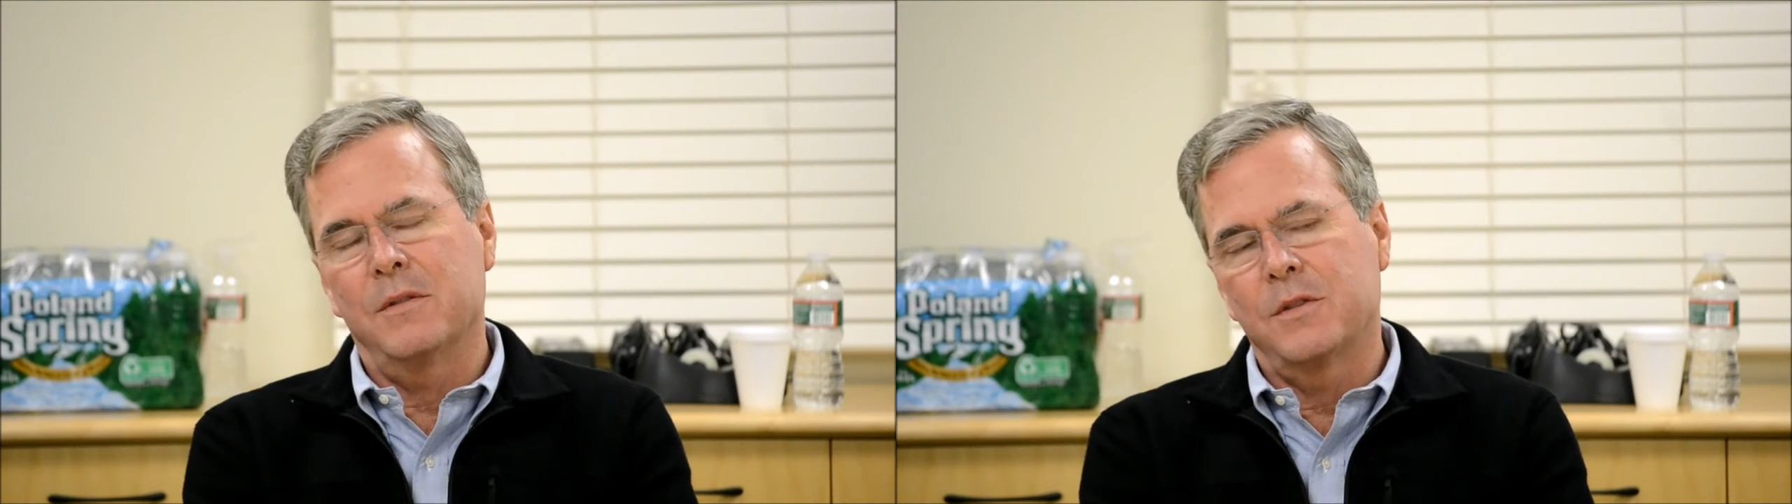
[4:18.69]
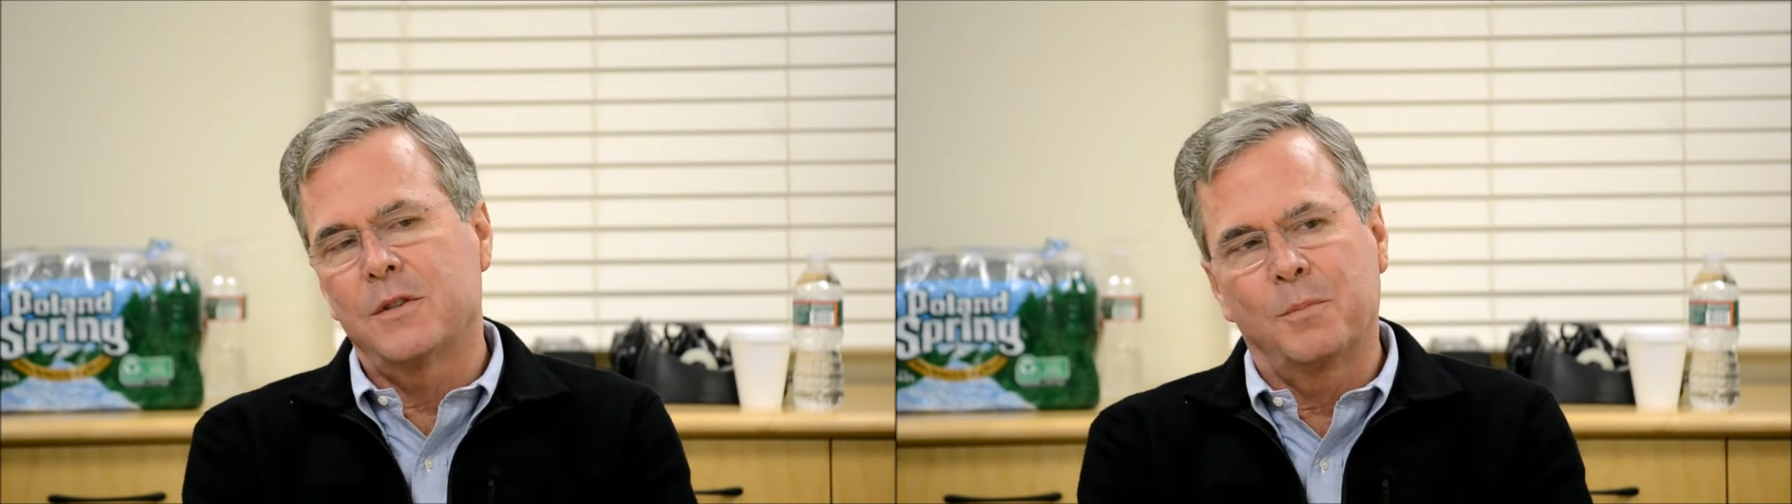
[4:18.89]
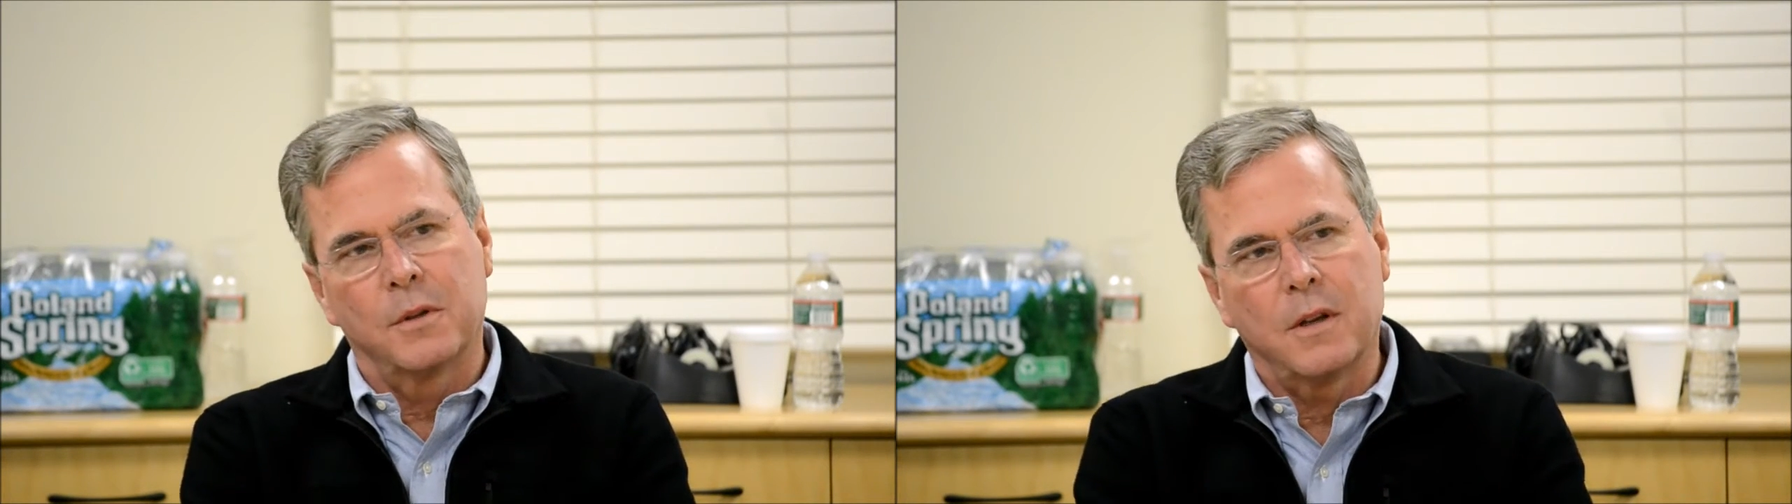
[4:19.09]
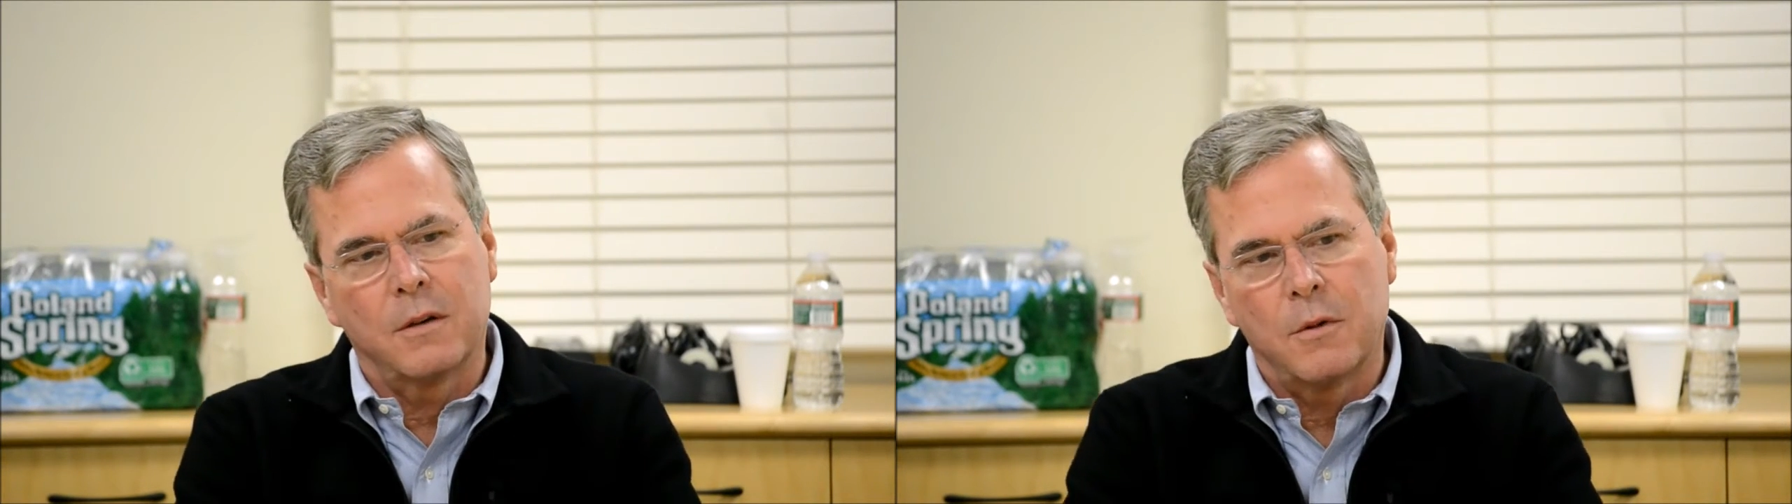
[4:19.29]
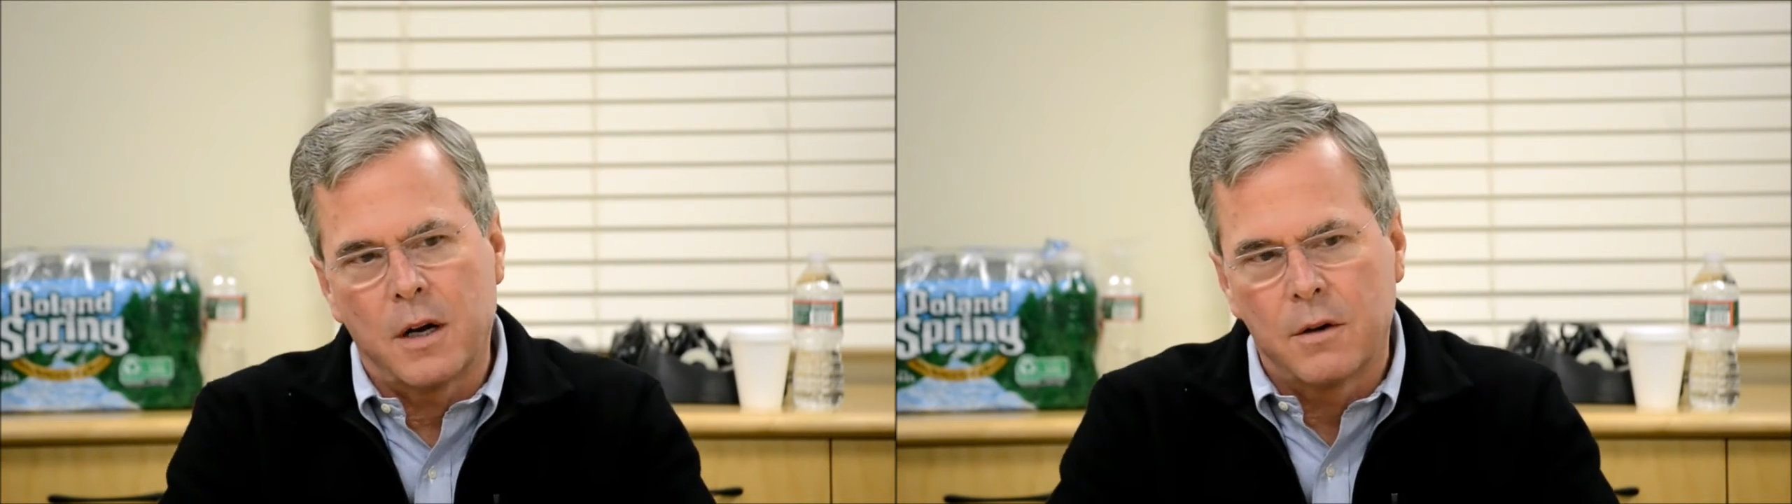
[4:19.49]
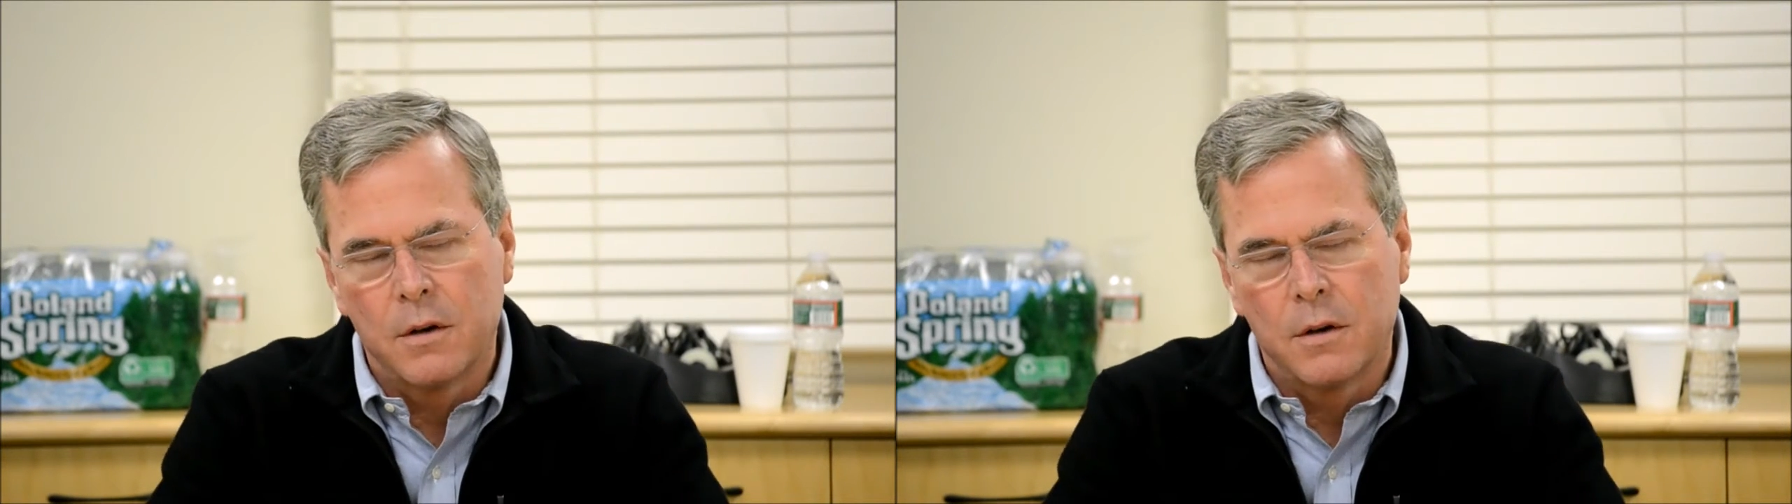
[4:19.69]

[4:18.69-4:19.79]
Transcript: just to put that on the record.